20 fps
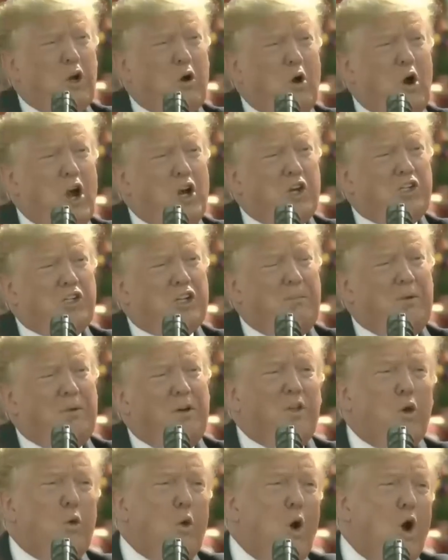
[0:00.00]
on some
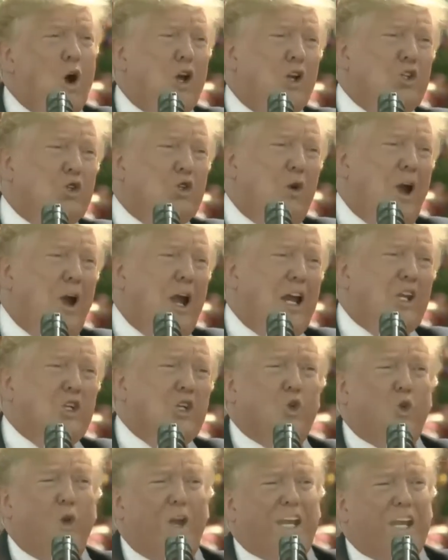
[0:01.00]
of the world's
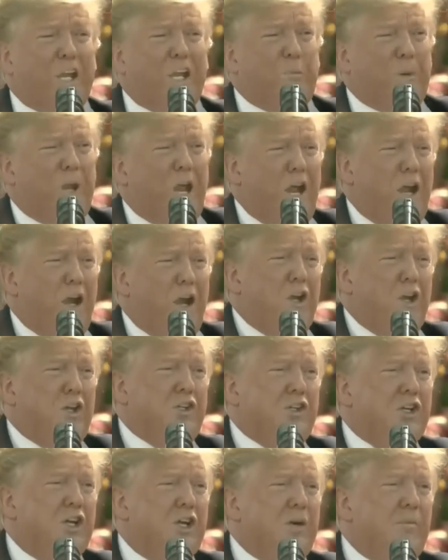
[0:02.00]
greatest cricket
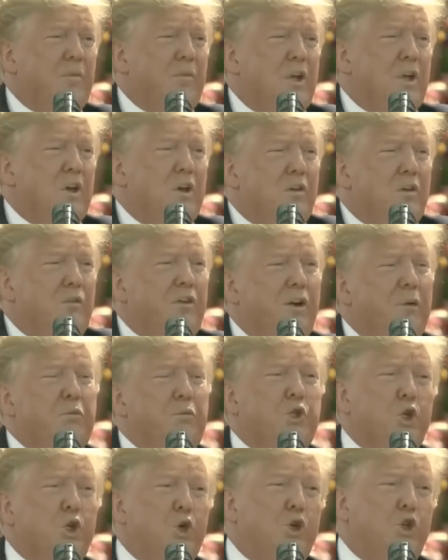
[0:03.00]
players, from
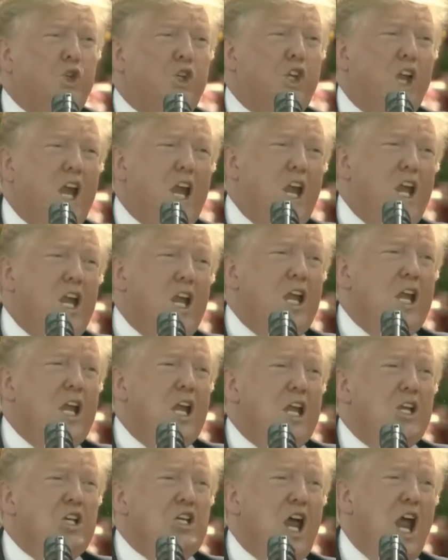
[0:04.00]
Sachin
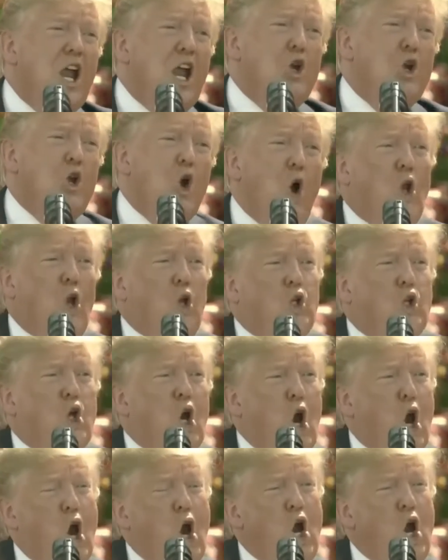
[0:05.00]

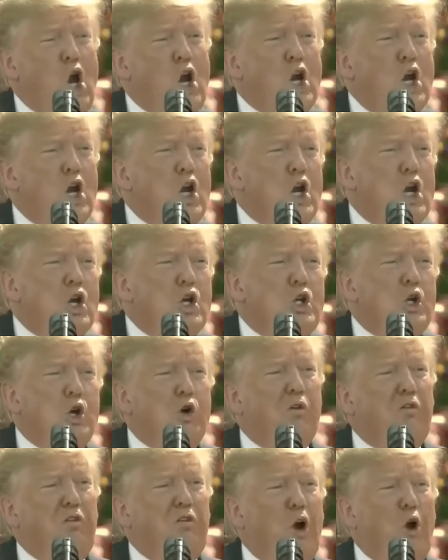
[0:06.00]
Tendulkar
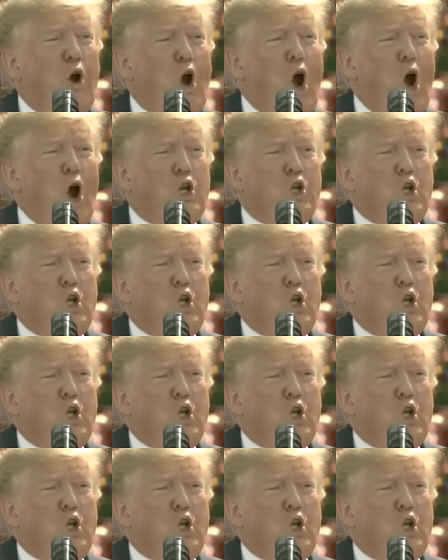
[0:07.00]
to Virat